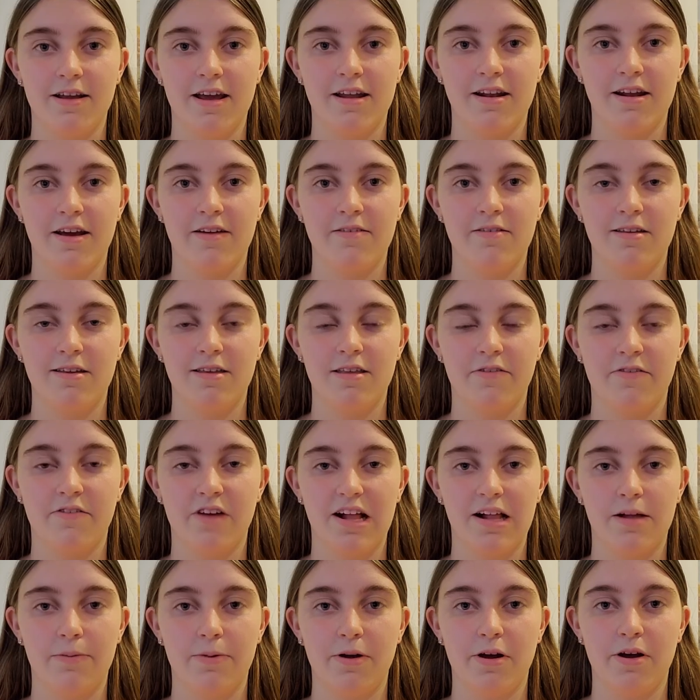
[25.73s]
And I'm the
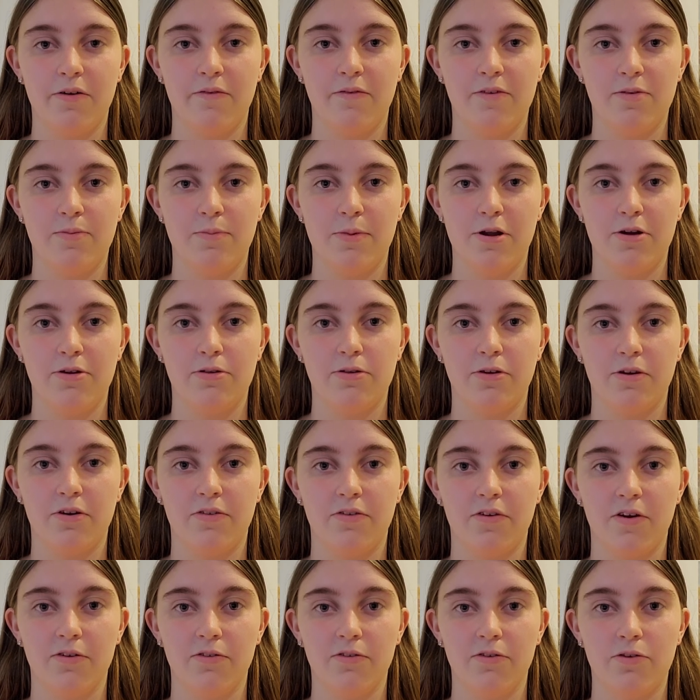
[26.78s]
developer of Spirit of
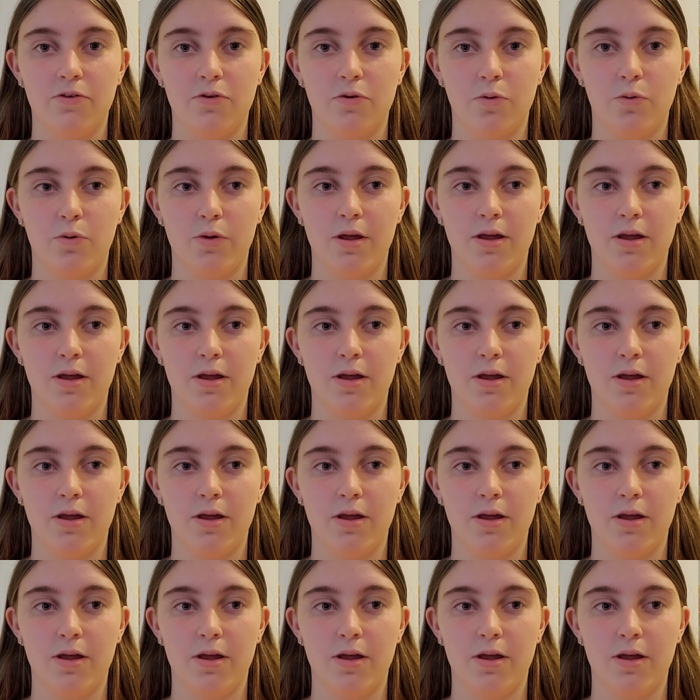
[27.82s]
Ventus 2.